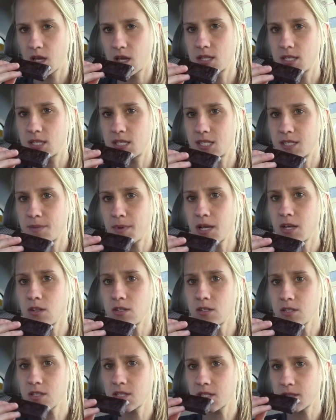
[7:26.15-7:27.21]

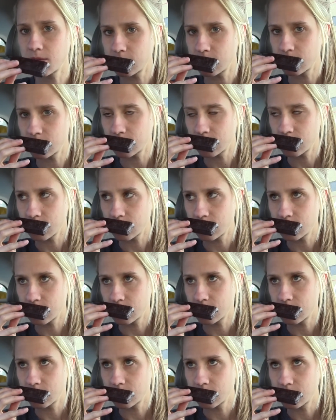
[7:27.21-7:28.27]
smells
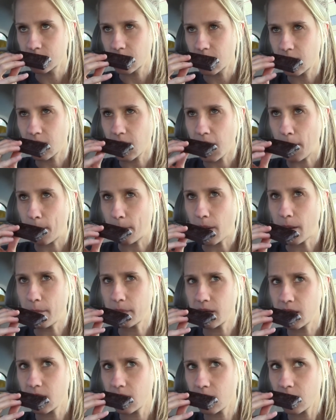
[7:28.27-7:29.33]
like
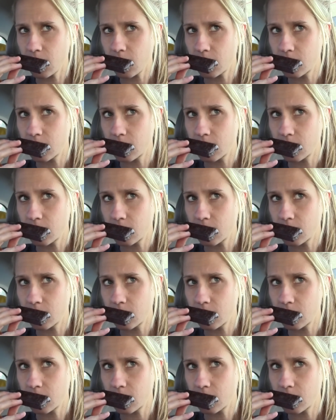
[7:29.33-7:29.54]
pumpkin,